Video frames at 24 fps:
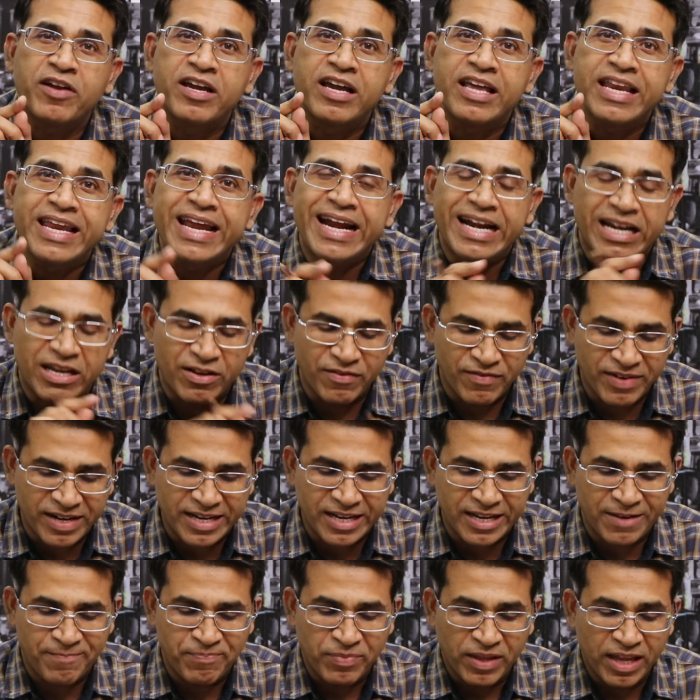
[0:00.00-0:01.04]

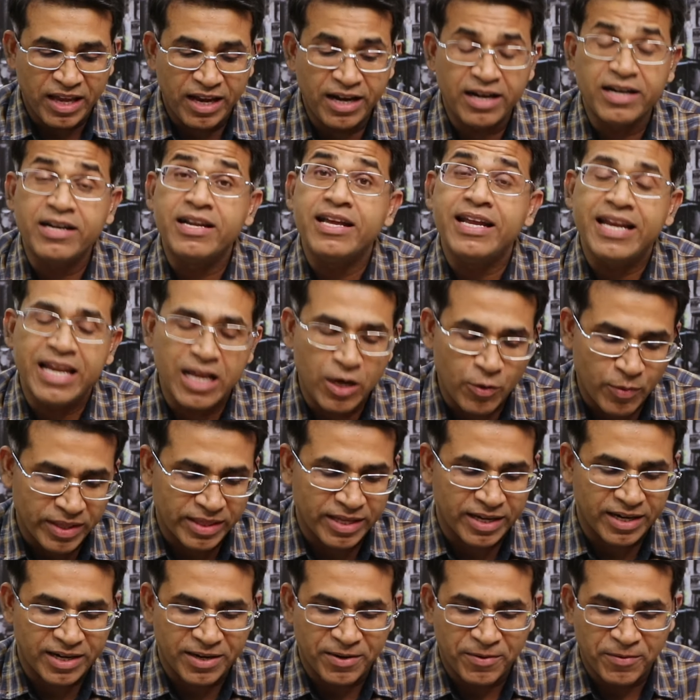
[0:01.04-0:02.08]
creativity in dealing
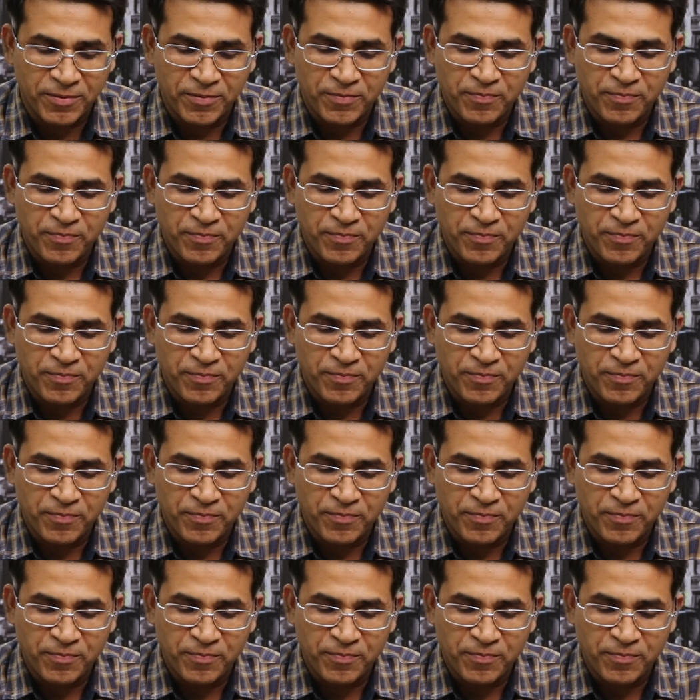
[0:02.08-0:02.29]
with it.